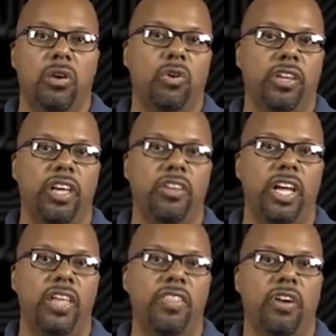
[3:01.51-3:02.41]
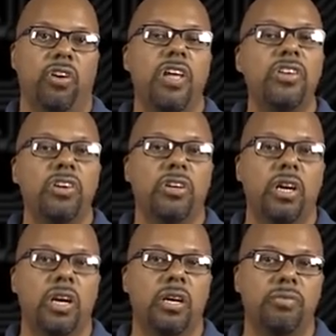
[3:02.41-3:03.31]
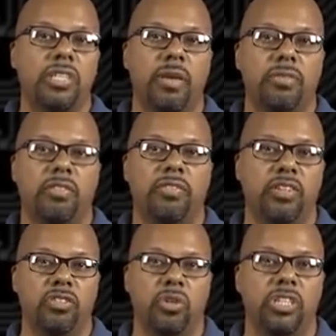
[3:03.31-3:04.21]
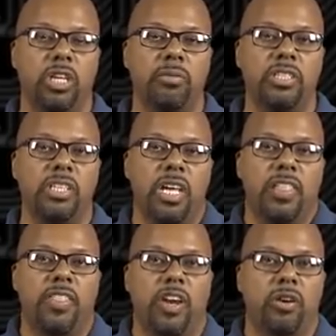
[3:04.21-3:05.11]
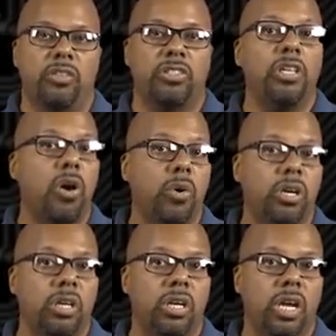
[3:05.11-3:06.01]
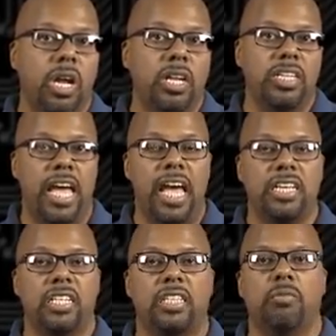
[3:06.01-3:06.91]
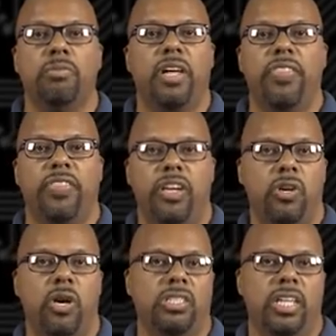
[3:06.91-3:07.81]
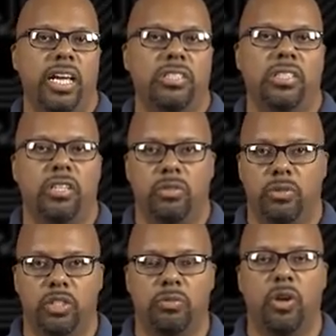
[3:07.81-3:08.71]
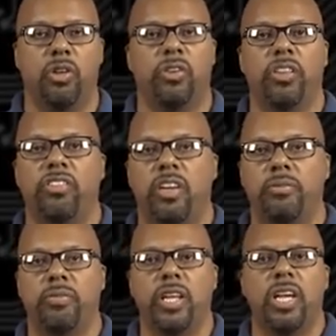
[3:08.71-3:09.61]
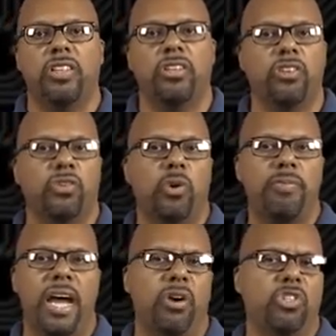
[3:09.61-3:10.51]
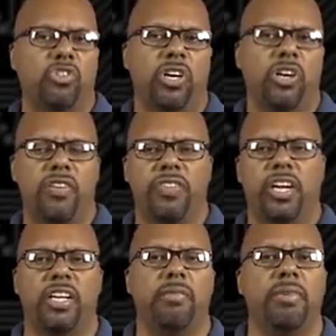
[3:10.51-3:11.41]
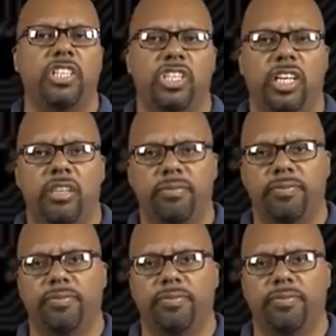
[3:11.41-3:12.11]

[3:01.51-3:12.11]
Where on the other hand, there are other types of storage elements that are slower to access, but they cost less. They're much smaller on the chip. There's also a power trade-off that I didn't mention here.